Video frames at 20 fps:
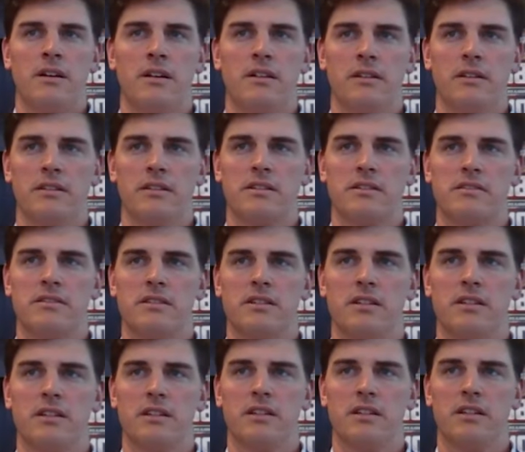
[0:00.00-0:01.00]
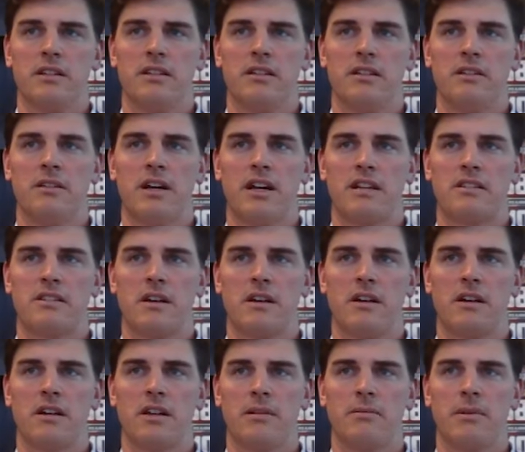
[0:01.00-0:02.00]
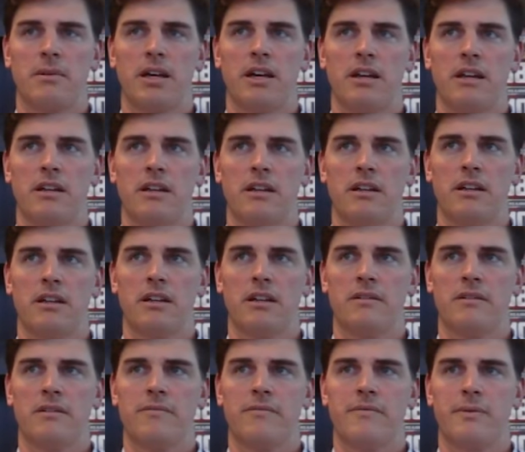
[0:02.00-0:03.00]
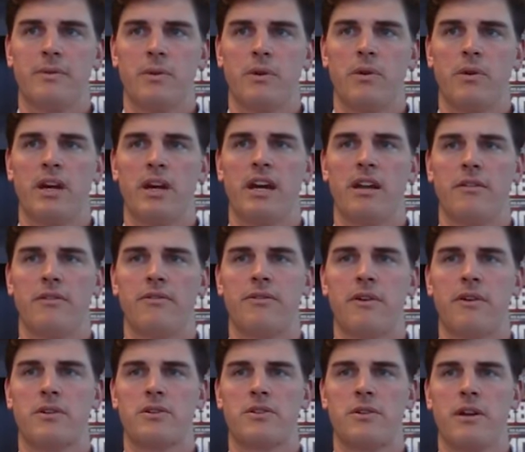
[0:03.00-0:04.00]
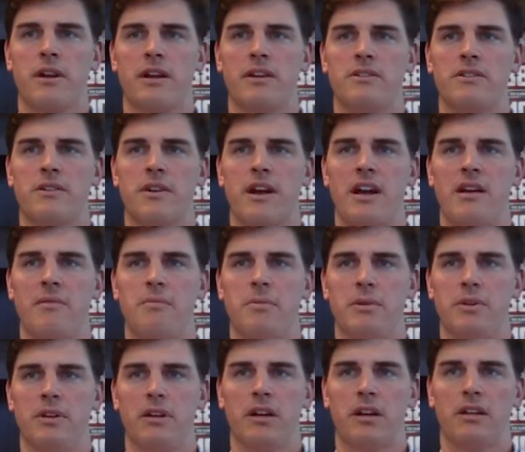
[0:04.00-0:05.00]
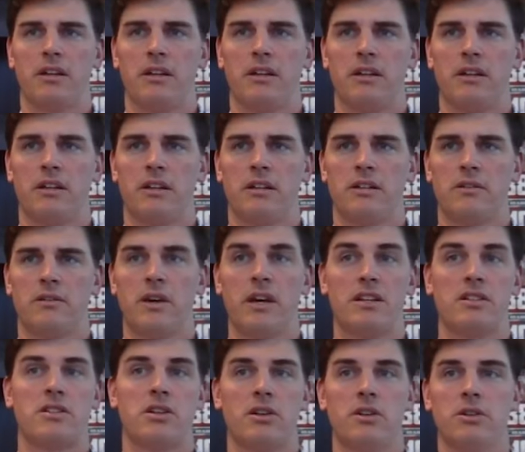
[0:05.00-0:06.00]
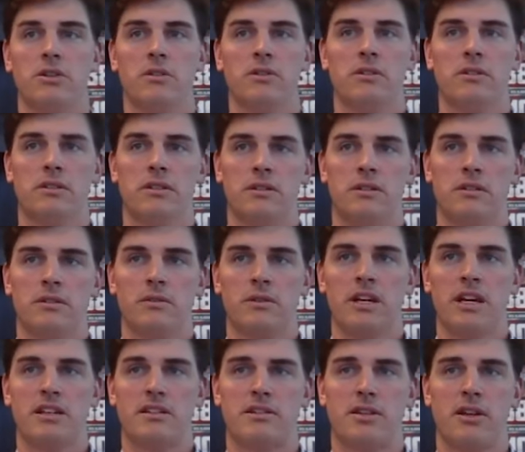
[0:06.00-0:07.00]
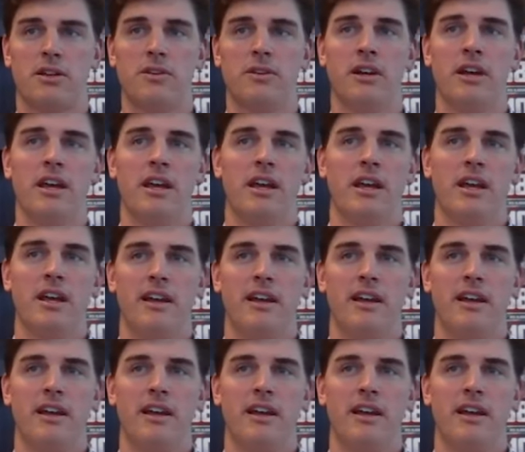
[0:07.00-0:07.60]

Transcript: Let's see. You're not talking about uh. Well, we had a first round draft pick. No, no, no. Come two. on. You, you know Red who I'm talking about.